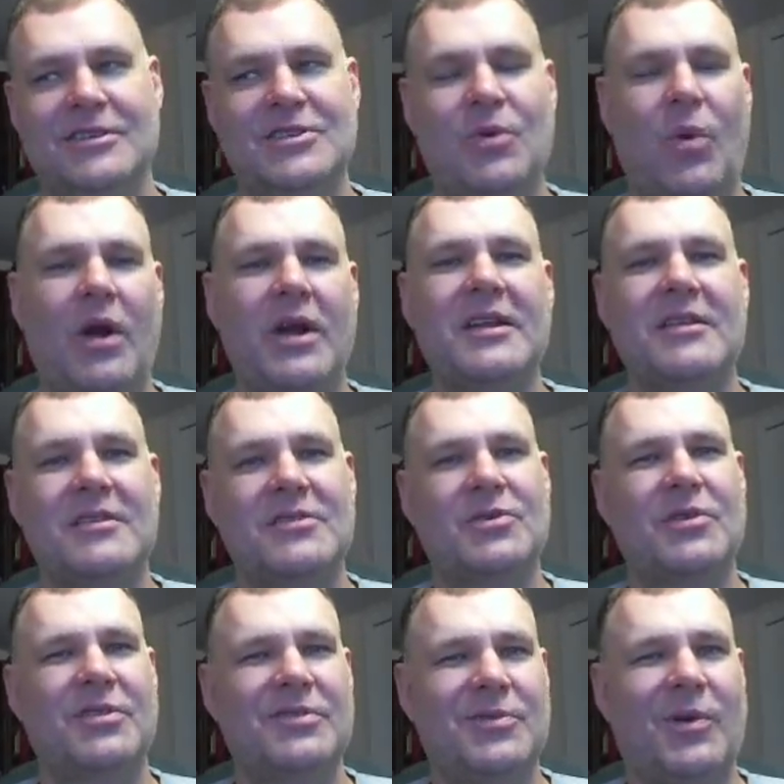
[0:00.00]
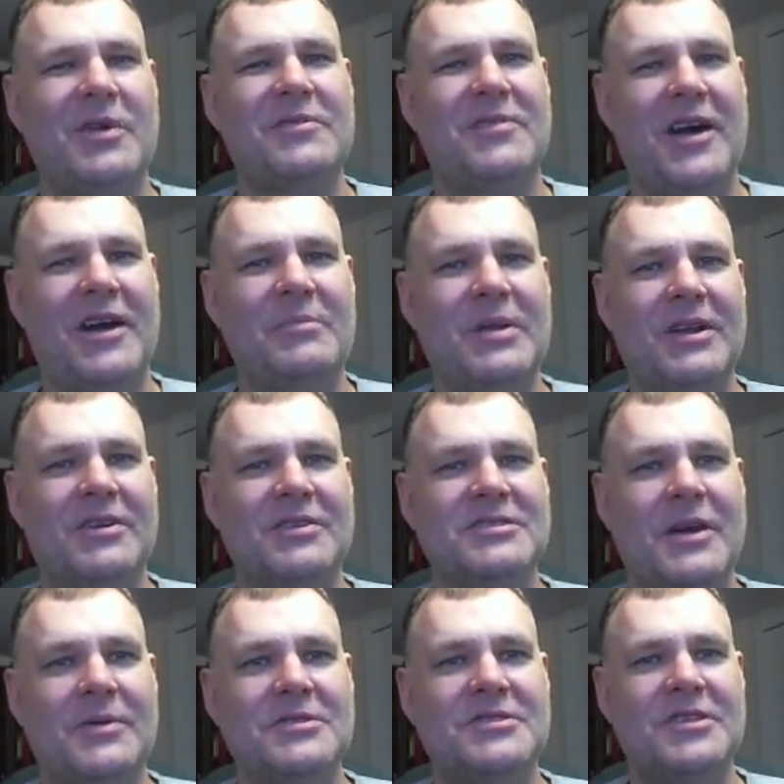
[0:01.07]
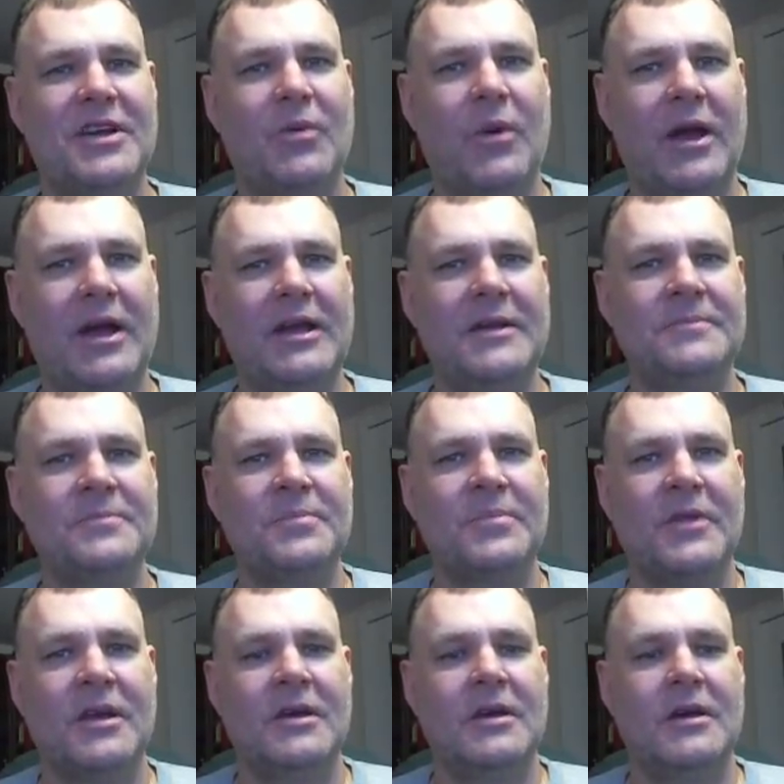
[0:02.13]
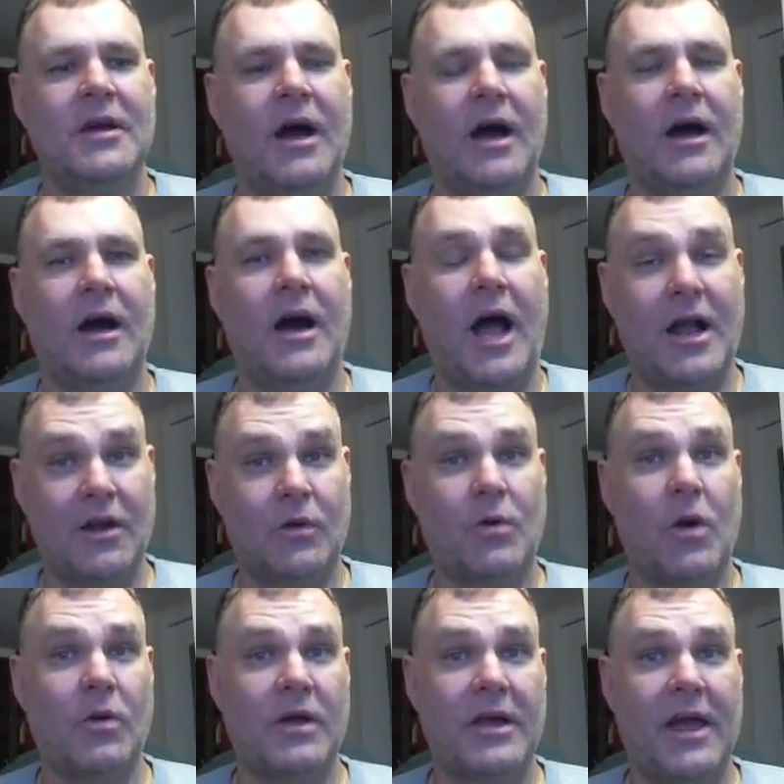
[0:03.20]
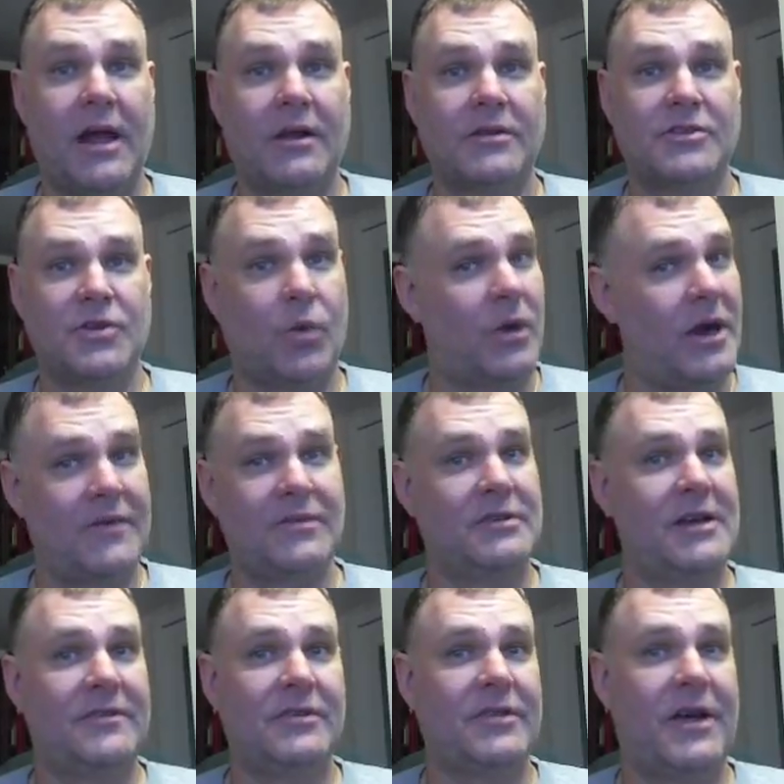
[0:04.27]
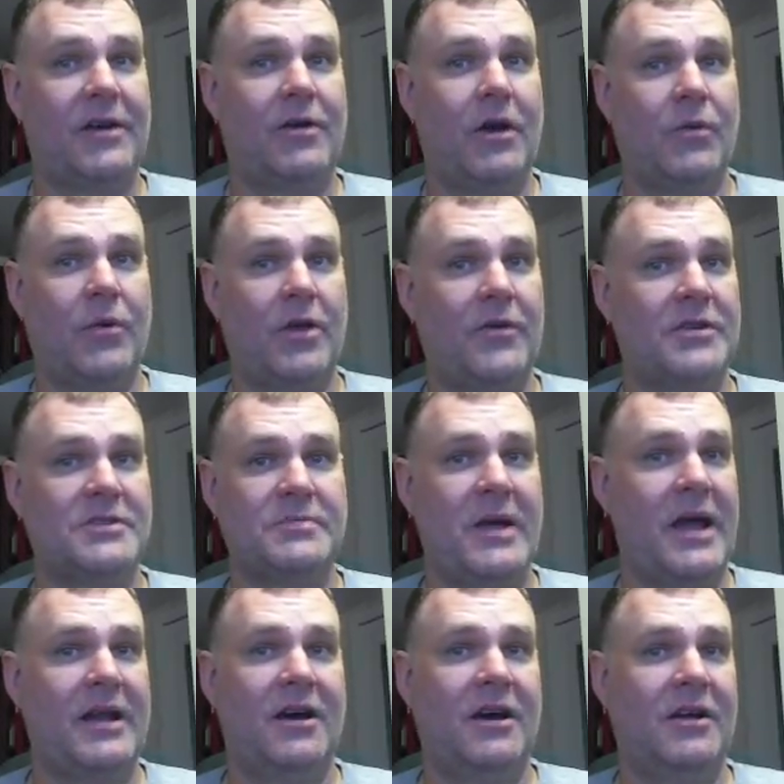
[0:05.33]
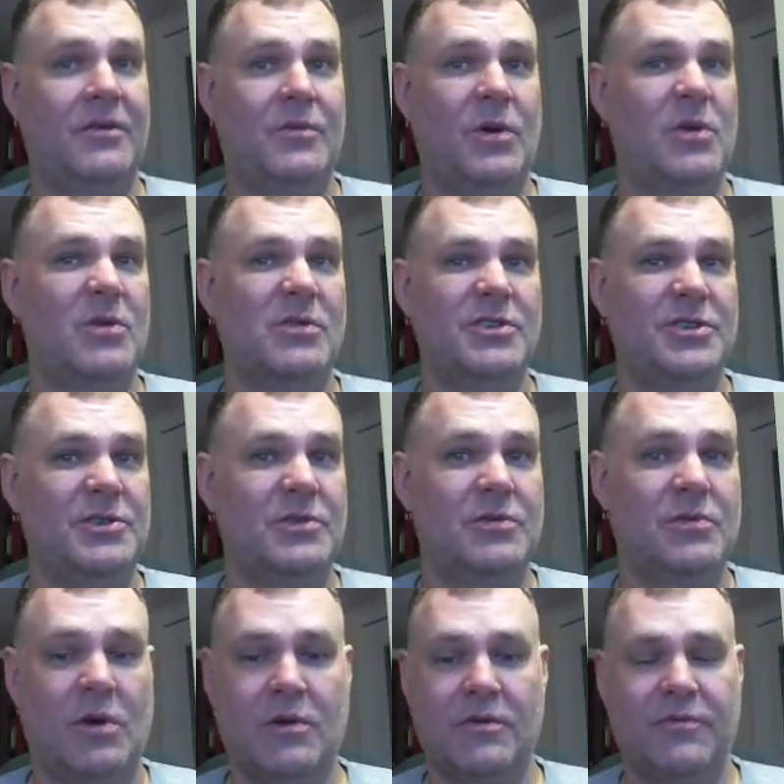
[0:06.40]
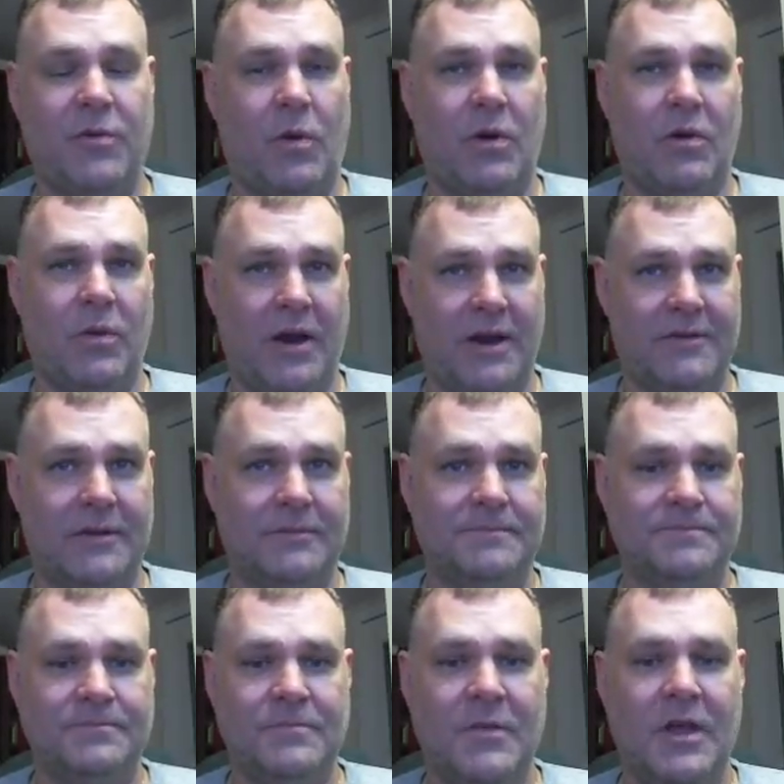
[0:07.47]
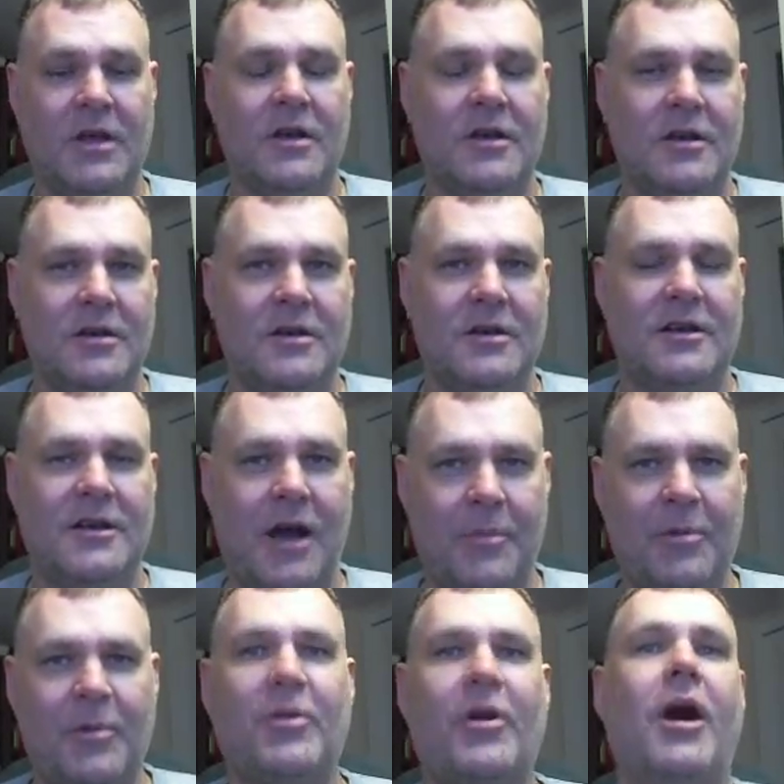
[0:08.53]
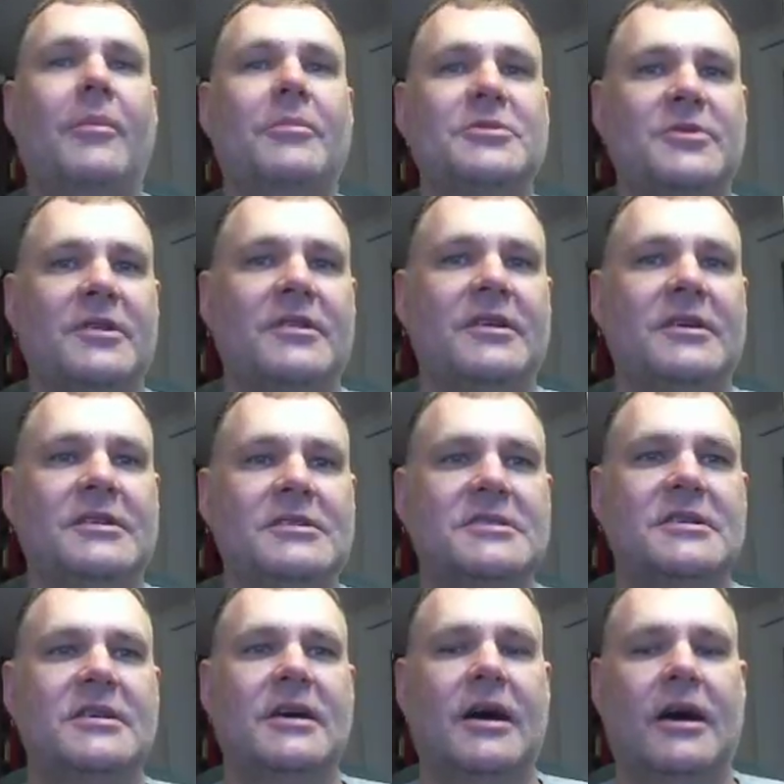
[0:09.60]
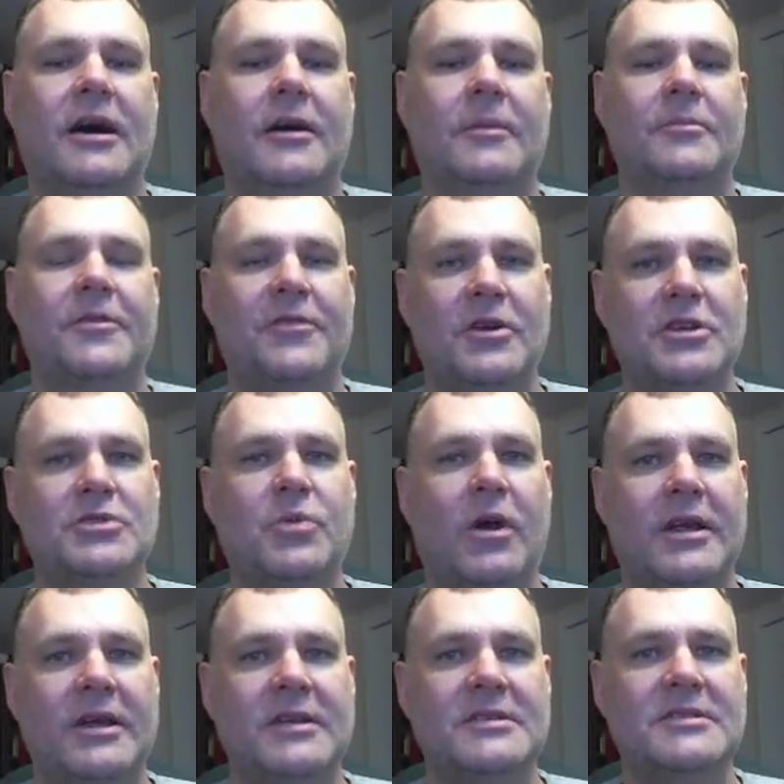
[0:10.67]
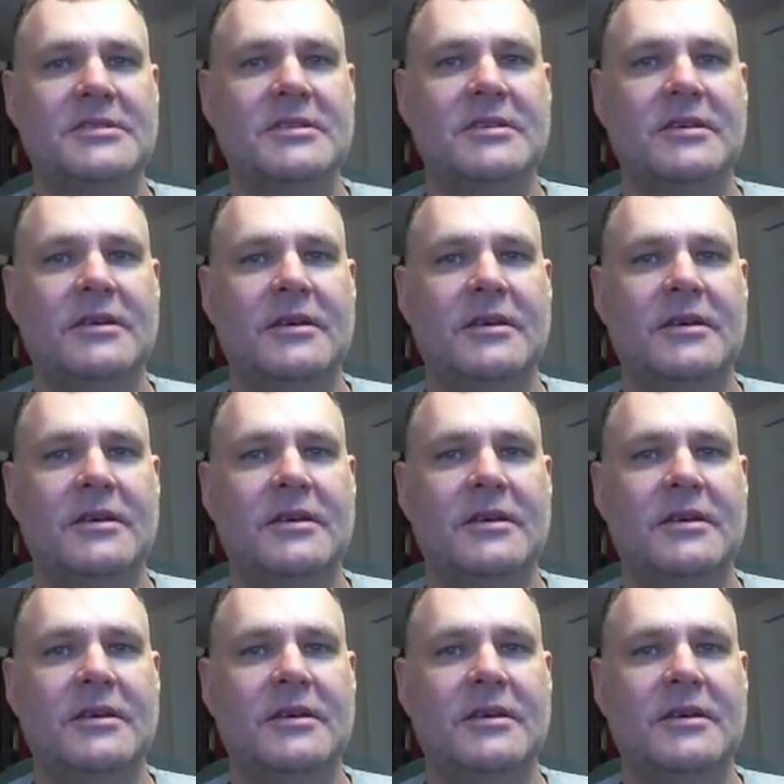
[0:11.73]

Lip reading: 20 to 25 meters, I would say, away. I go rogue again to whatever level they're on, whether it's Manhunt, Rogue 2, Rogue 4, whatever. Couple problems with this. The first one is